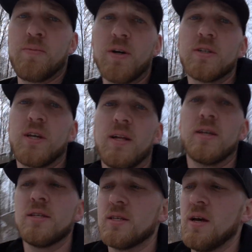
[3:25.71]
of burrs at
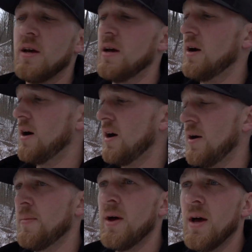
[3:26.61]
least,
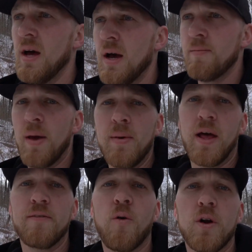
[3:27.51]
maybe
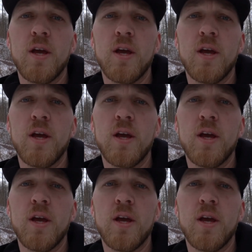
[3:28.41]
like 40